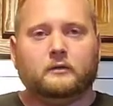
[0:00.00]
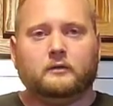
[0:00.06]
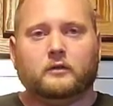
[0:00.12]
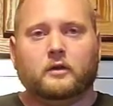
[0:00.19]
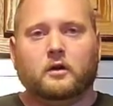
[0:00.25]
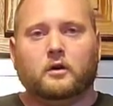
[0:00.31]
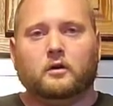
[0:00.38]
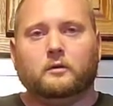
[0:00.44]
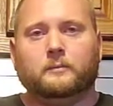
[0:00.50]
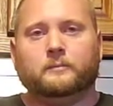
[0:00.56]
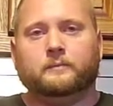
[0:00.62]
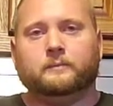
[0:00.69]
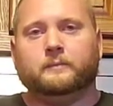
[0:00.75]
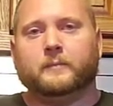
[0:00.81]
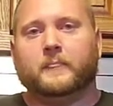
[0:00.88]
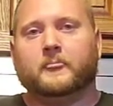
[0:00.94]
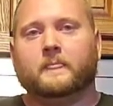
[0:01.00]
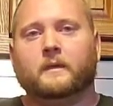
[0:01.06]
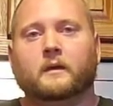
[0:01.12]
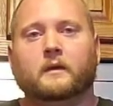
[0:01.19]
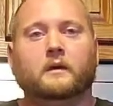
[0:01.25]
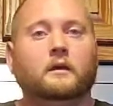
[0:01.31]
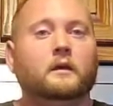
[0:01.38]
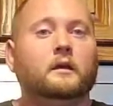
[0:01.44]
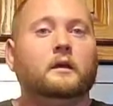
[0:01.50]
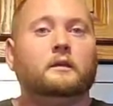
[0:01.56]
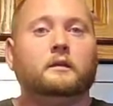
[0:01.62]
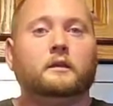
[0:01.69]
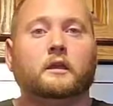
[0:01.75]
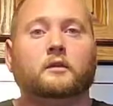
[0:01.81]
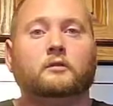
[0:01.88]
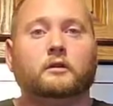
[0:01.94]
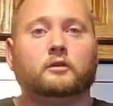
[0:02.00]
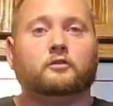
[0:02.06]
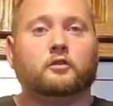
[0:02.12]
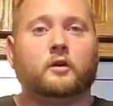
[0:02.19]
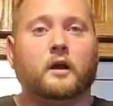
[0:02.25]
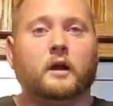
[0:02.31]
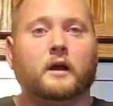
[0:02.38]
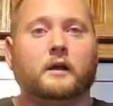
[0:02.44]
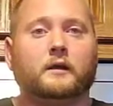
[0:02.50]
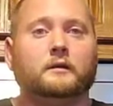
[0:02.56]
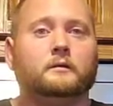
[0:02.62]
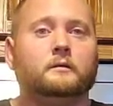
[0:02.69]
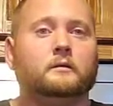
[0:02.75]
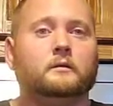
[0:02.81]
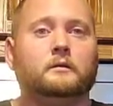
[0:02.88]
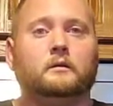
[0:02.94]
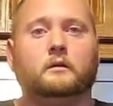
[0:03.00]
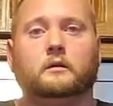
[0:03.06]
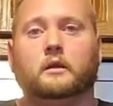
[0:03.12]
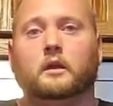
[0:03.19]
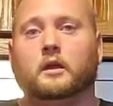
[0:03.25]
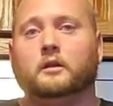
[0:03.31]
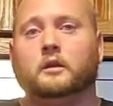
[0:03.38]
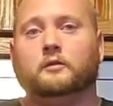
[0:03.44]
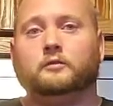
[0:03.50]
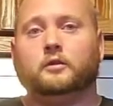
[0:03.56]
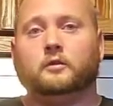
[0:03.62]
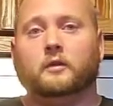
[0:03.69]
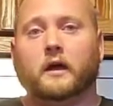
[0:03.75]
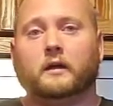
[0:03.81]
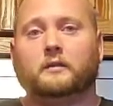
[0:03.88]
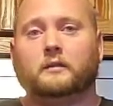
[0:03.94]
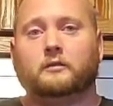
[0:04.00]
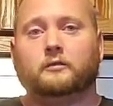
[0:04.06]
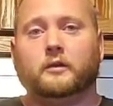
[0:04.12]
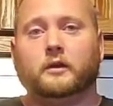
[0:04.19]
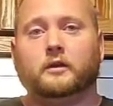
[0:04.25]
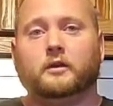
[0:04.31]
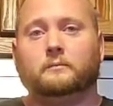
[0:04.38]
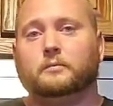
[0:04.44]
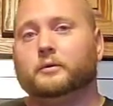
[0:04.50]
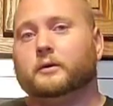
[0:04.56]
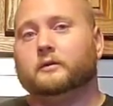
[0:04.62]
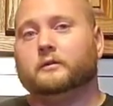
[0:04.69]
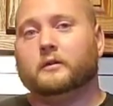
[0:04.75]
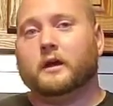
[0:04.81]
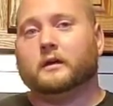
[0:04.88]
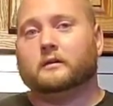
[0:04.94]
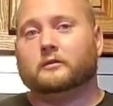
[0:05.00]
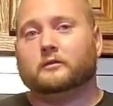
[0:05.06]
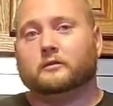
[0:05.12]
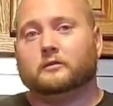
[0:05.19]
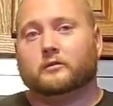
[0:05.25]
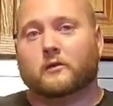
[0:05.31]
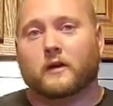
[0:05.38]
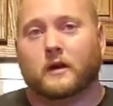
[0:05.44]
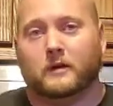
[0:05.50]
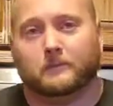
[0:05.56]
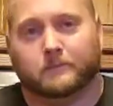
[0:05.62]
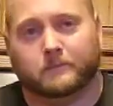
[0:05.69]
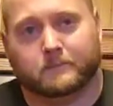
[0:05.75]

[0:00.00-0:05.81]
So give it a try. And if you like this video, please like and subscribe.